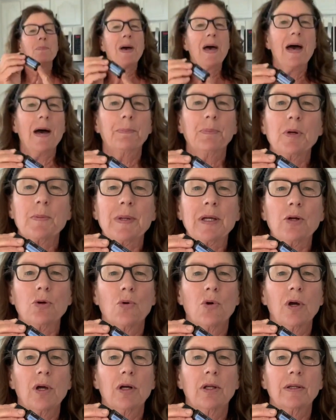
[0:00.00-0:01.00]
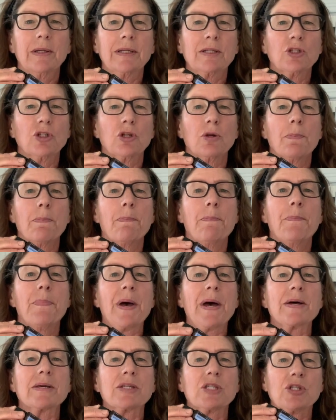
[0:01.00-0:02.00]
Peppermint oil is your
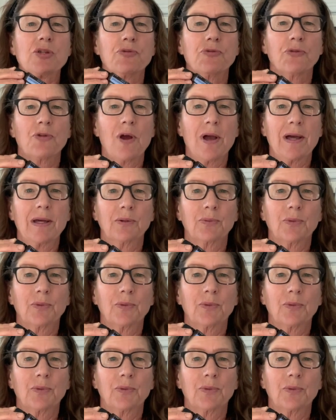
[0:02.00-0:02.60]
best friend